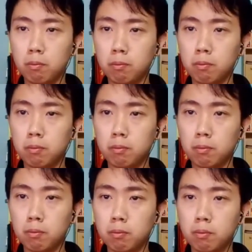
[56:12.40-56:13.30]
Let's
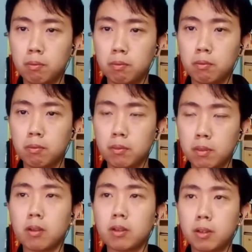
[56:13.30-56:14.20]

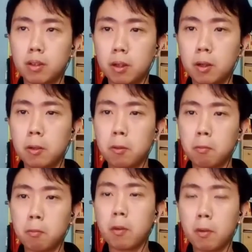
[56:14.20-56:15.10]
see.
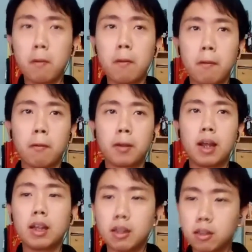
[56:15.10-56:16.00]

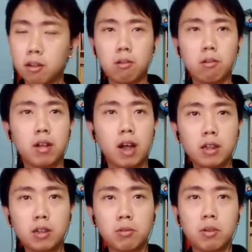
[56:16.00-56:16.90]
Okay, so
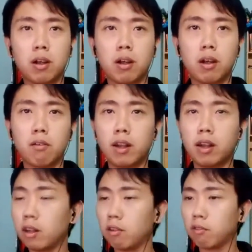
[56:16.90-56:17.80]
guys, we are
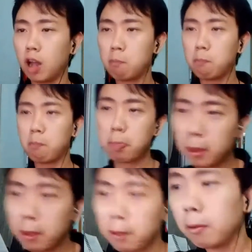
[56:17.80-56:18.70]
running out of time.
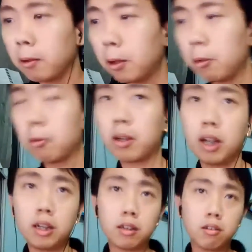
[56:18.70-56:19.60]

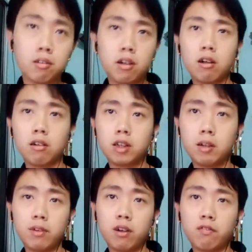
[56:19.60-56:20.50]
Okay, so our
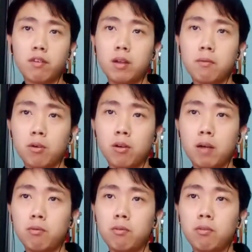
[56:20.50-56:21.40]
JPO family
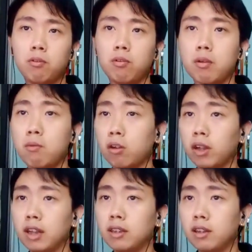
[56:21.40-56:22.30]
program will be
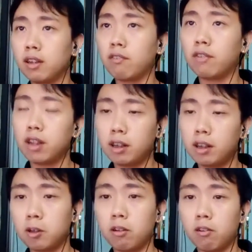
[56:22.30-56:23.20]
broadcasting every night
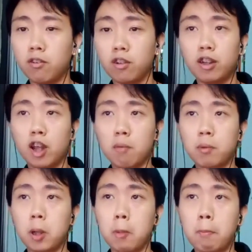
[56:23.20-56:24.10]
till 14 April.